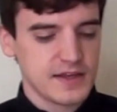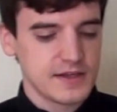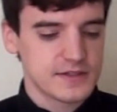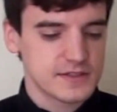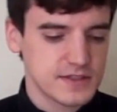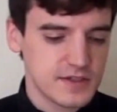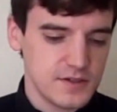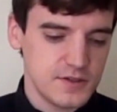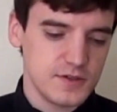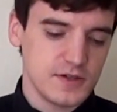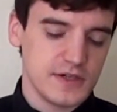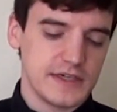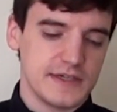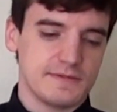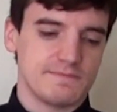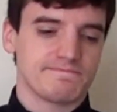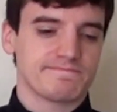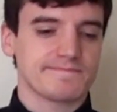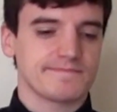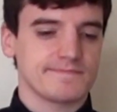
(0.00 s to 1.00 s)

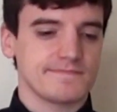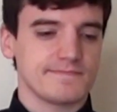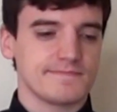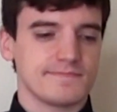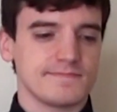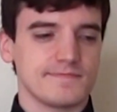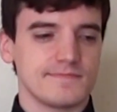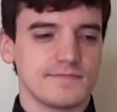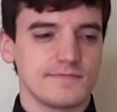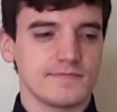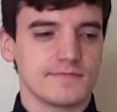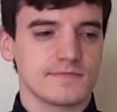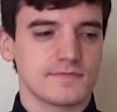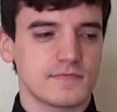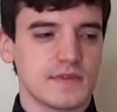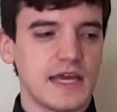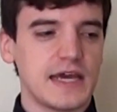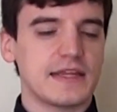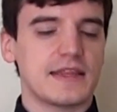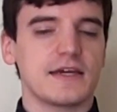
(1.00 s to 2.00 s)
So
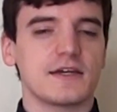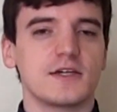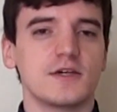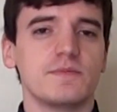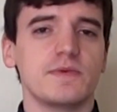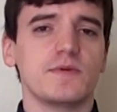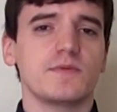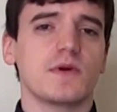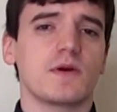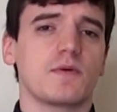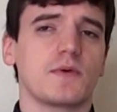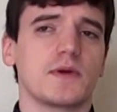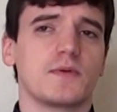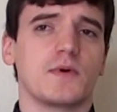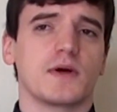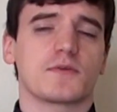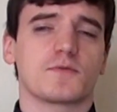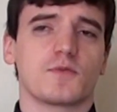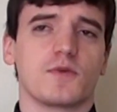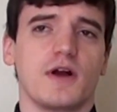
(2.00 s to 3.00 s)
that could be where we
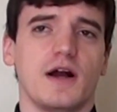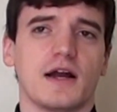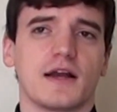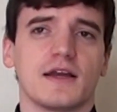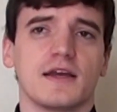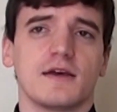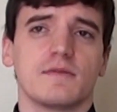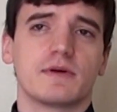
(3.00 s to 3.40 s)
went wrong.